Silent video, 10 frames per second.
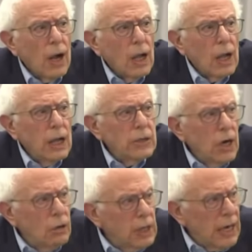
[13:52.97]
And you
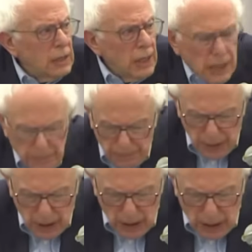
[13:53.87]
know, lately,
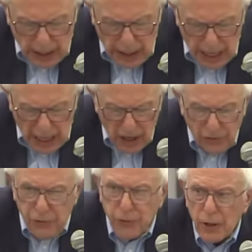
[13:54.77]
I
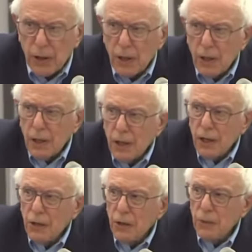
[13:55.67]
have
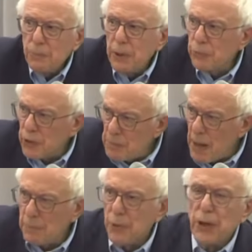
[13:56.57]
been
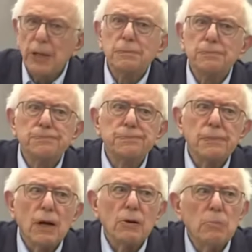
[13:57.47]
remembering.
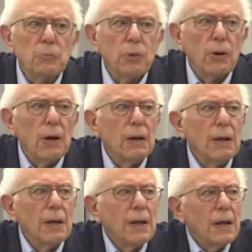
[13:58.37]
I remember
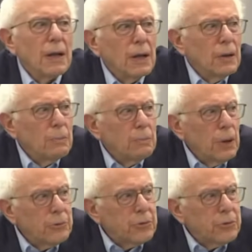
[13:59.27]
both